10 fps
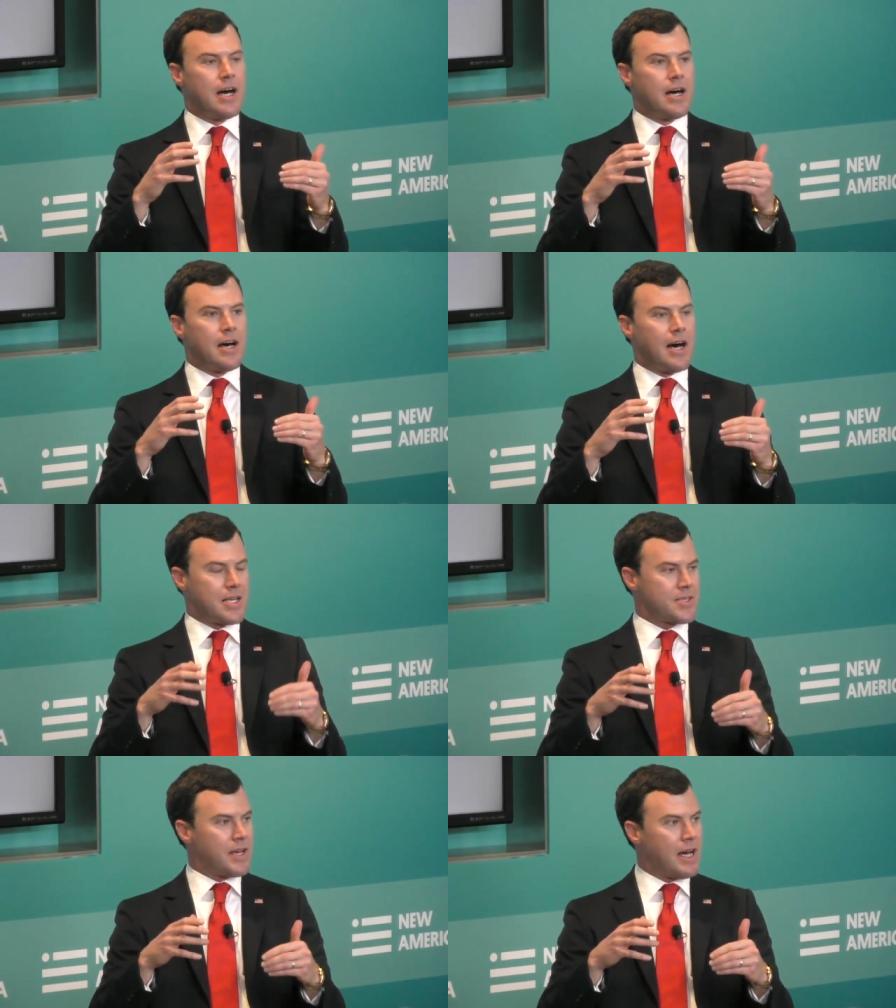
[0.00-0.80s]
Uh,
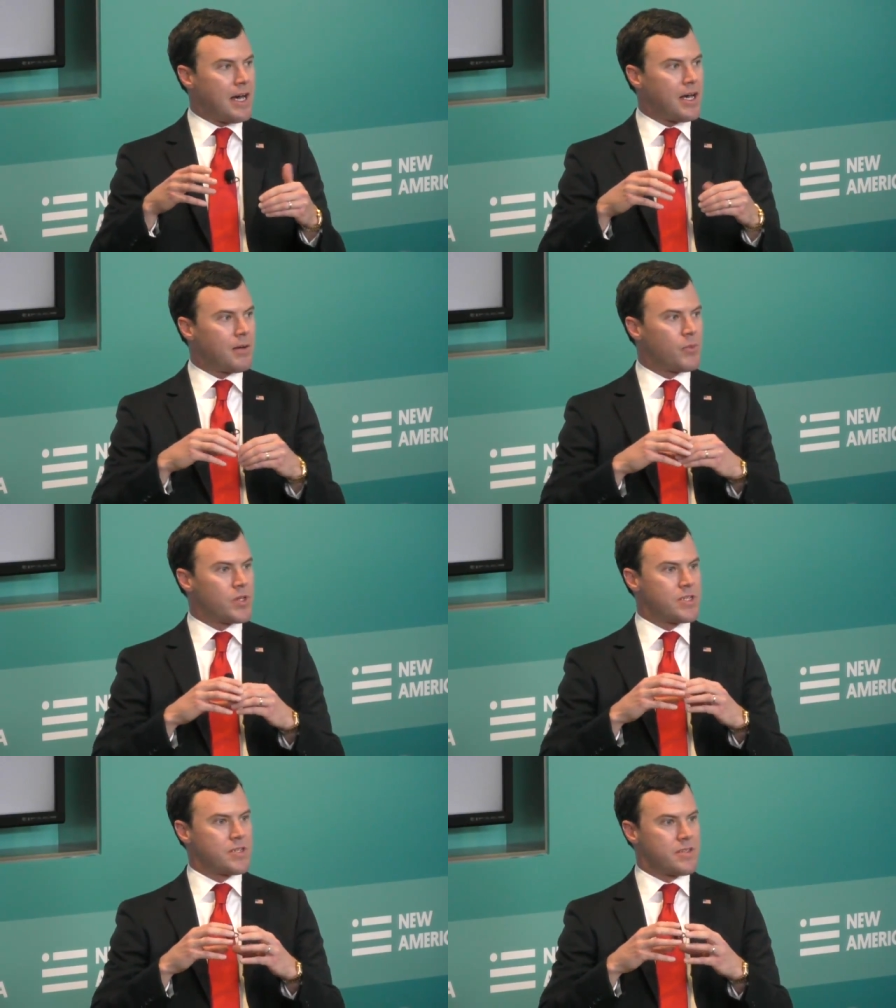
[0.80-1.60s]
As Sahab,
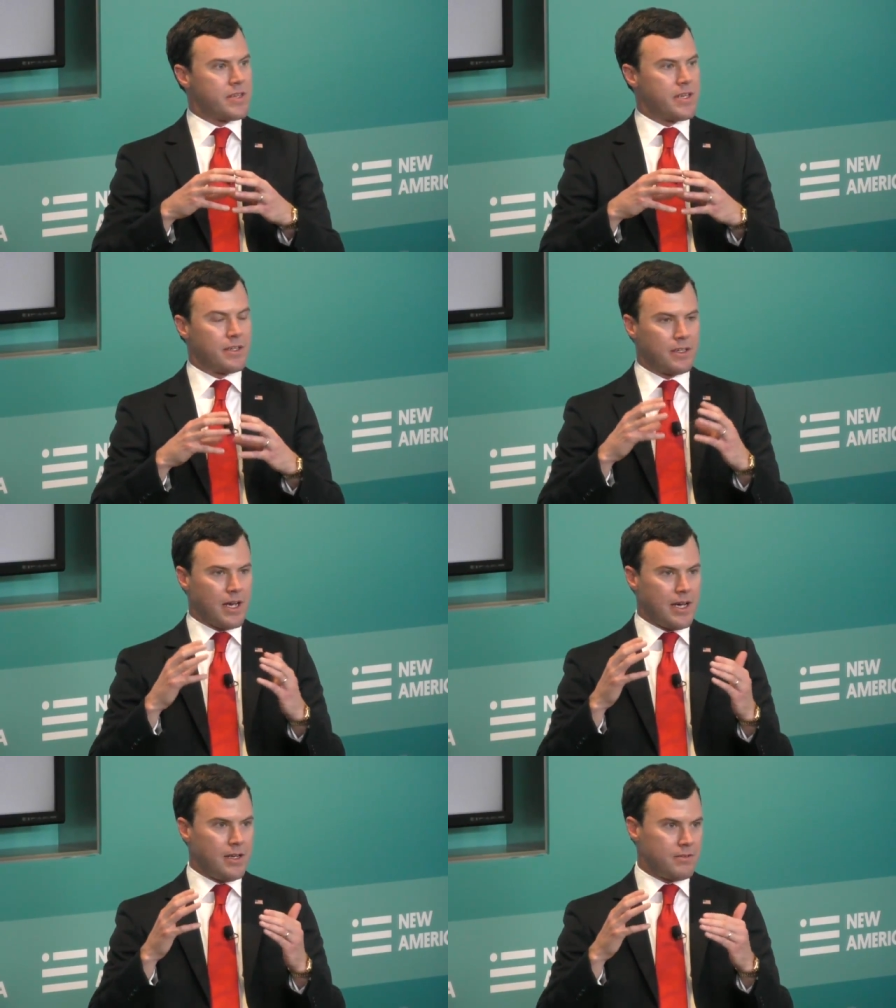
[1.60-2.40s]
which is the
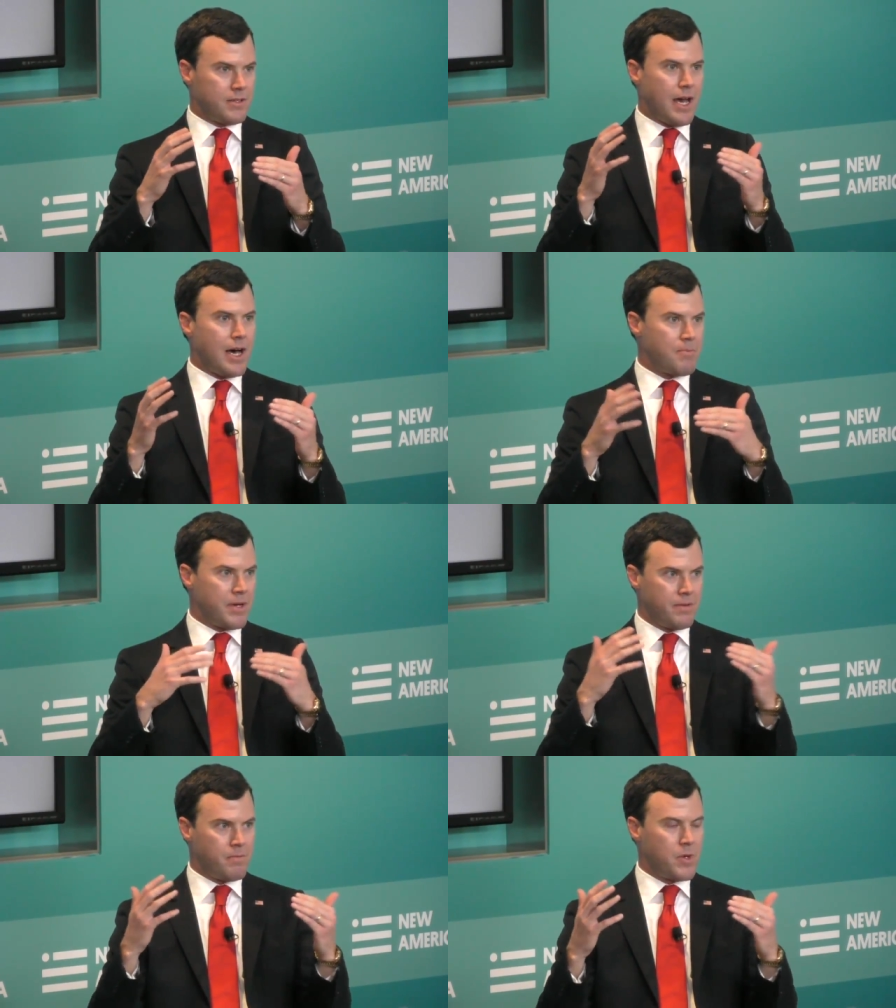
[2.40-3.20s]
uh,
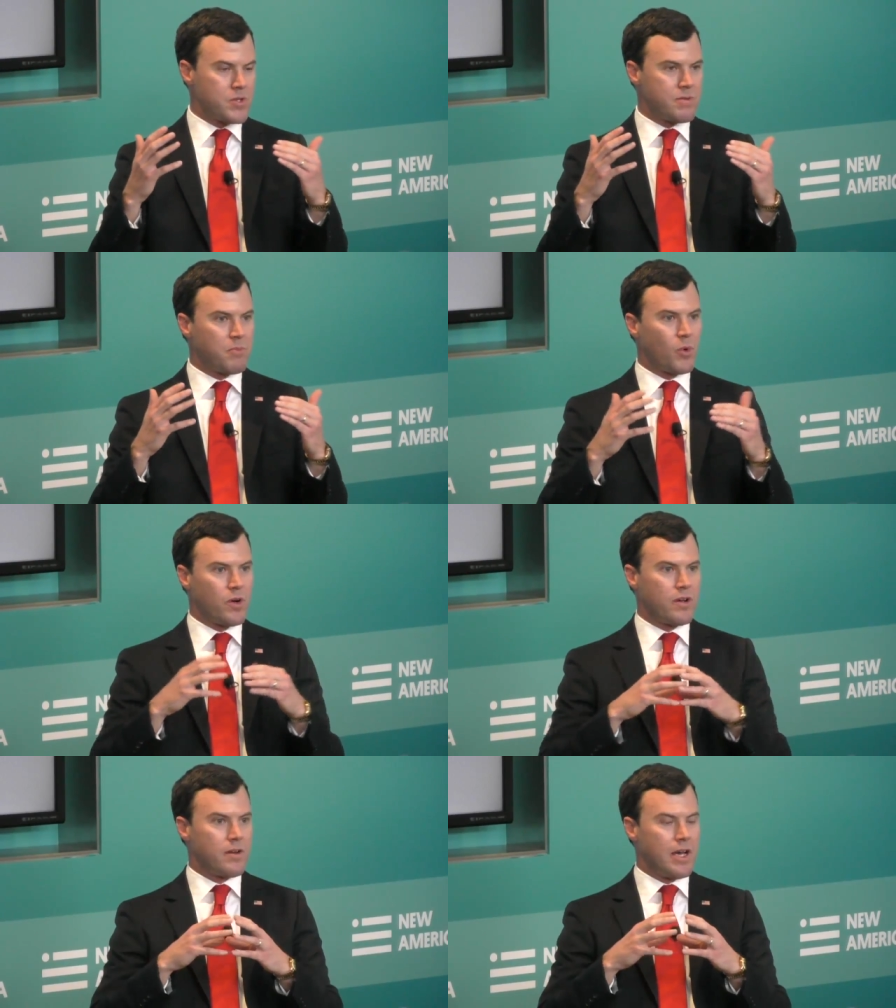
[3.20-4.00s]
top, most
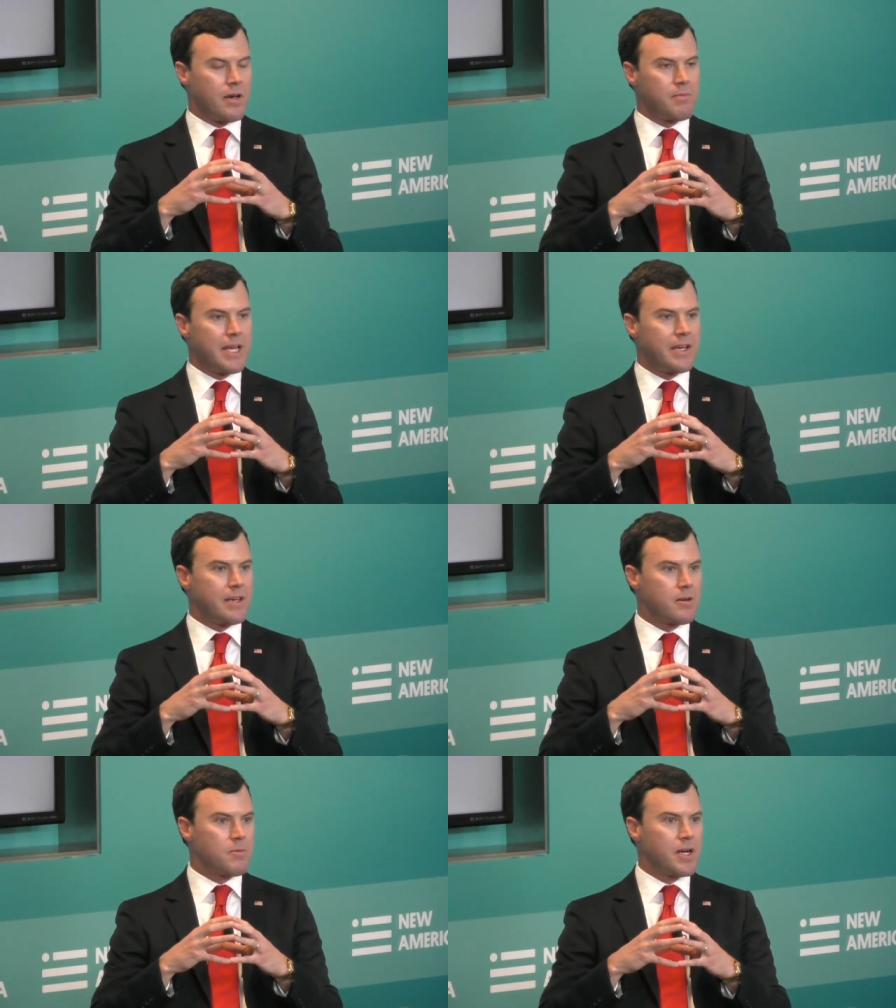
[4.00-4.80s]
important uh,
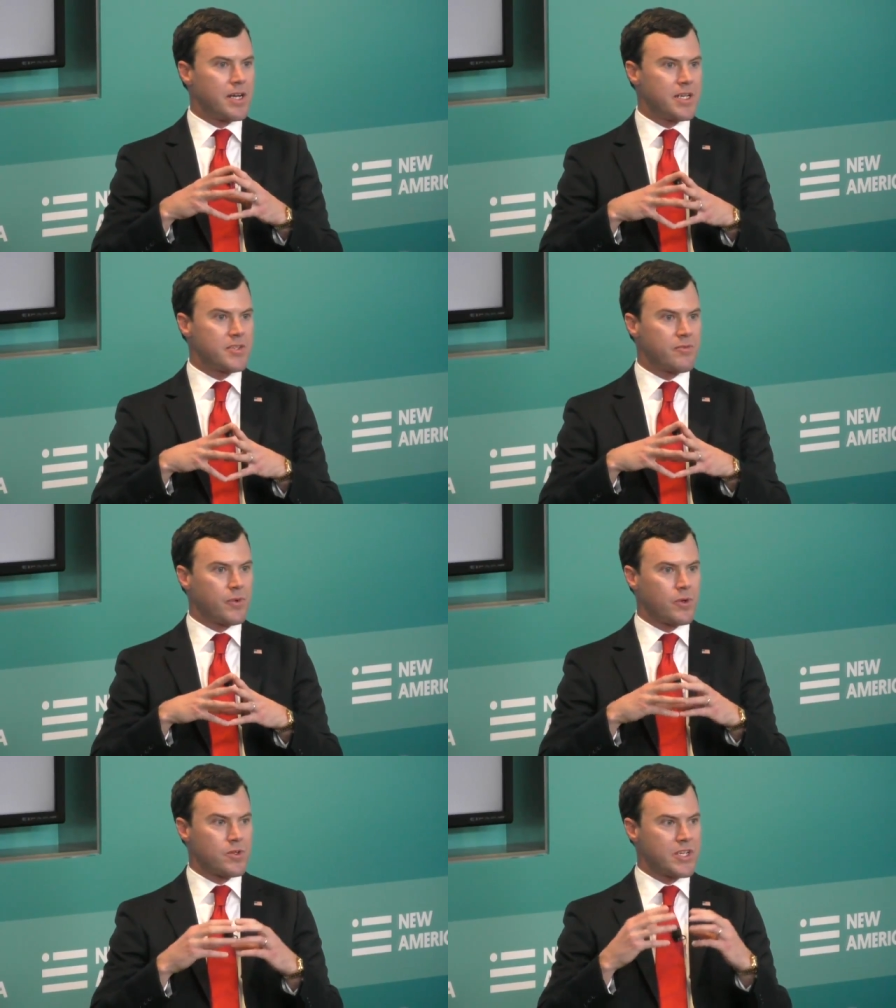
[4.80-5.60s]
media enterprise
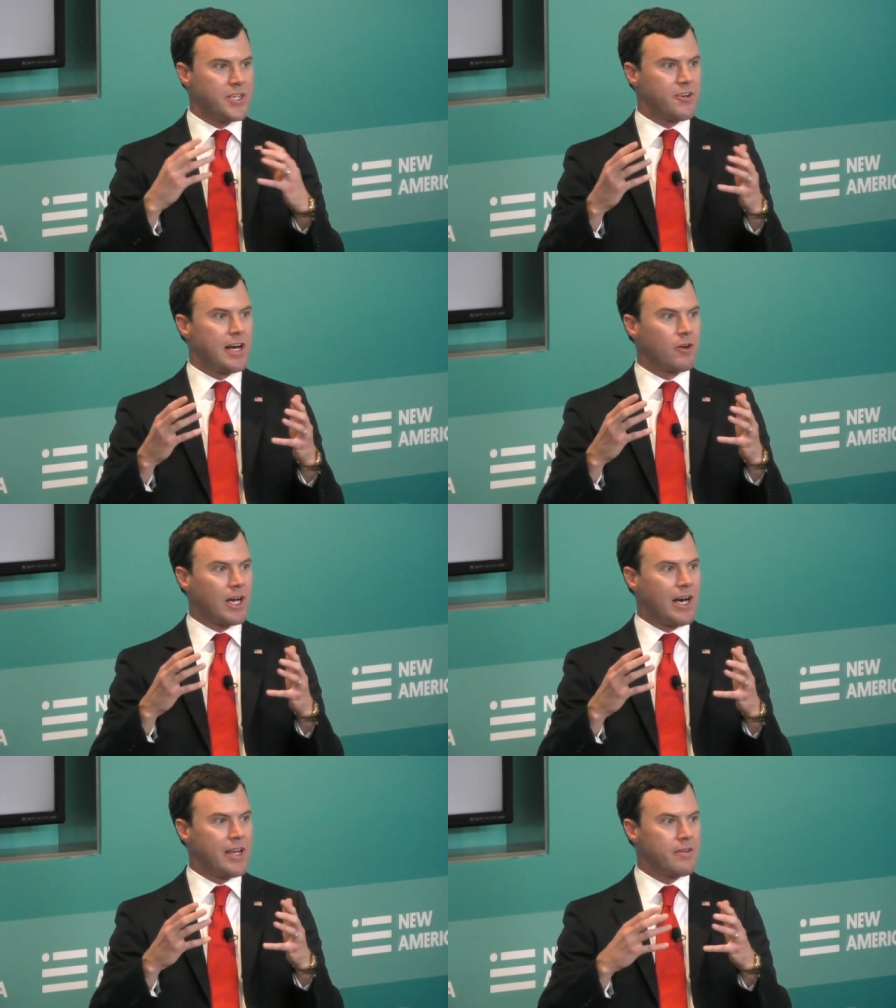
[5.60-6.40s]
for senior Al
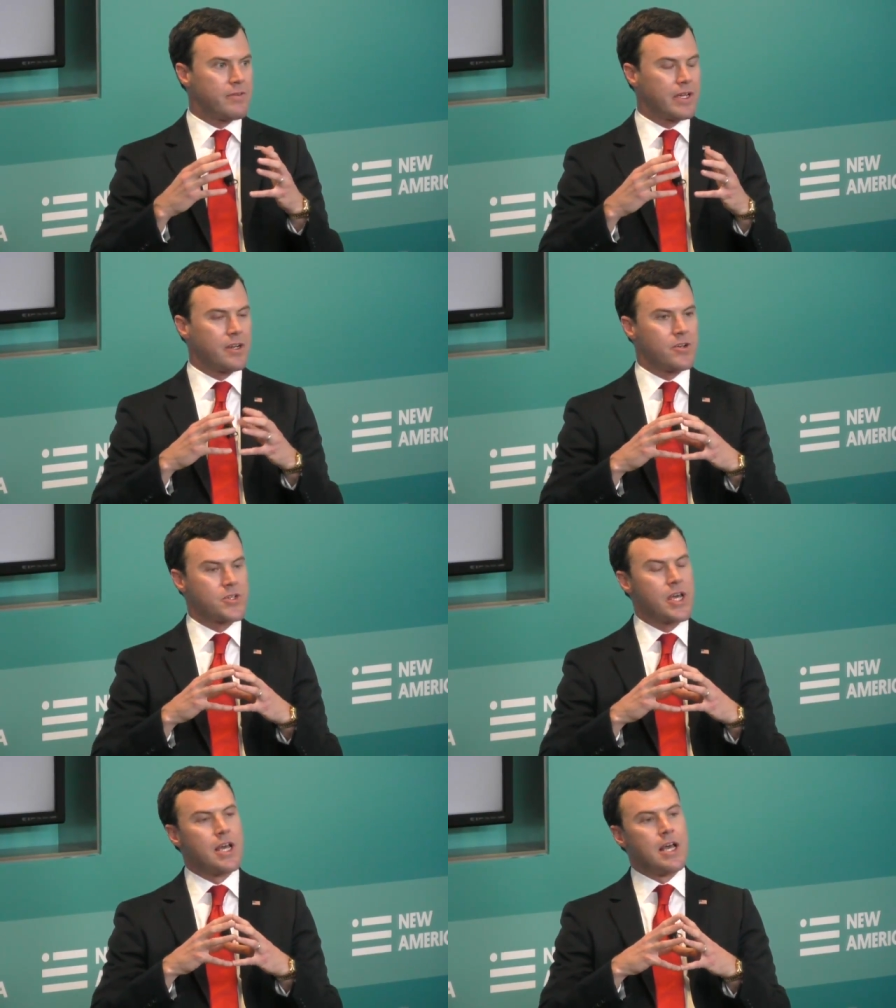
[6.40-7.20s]
Qaeda
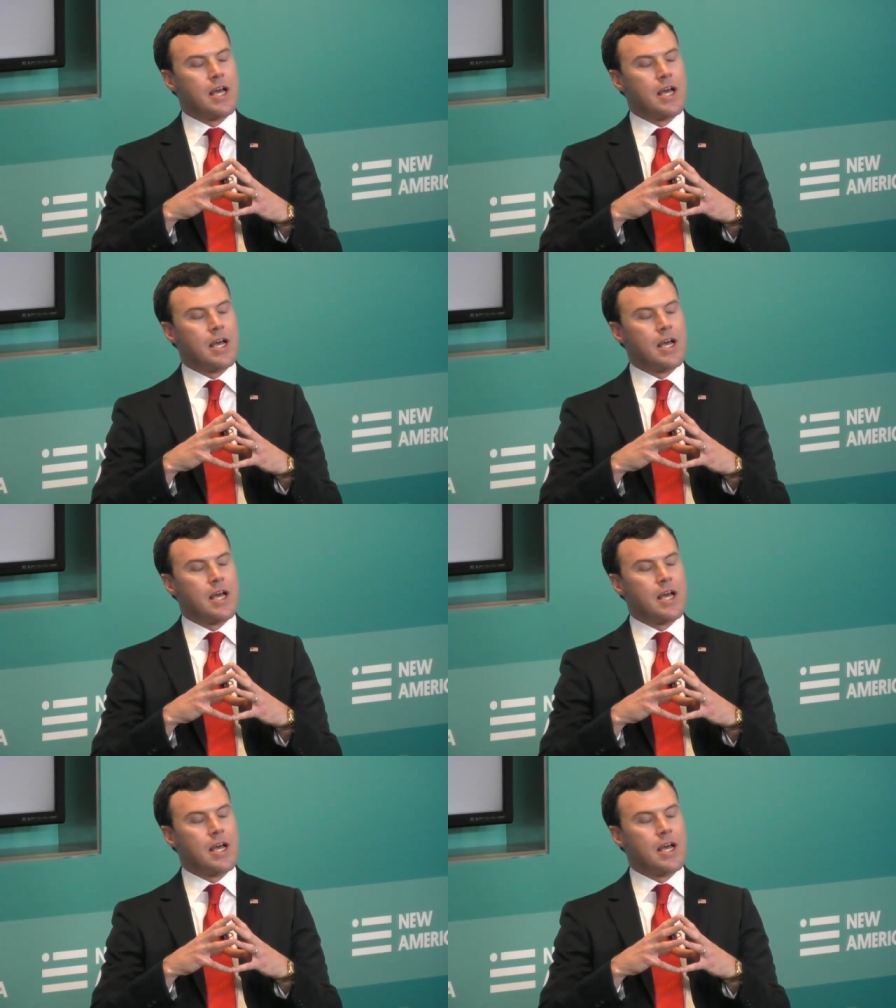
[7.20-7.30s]
figures,